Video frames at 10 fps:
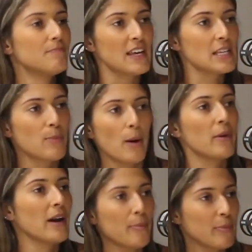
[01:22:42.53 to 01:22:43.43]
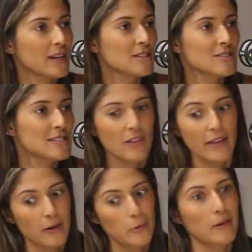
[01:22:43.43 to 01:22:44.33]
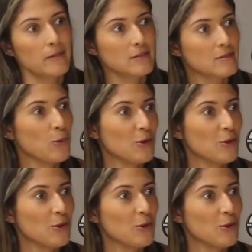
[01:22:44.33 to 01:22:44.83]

things popping up, and as you said, like what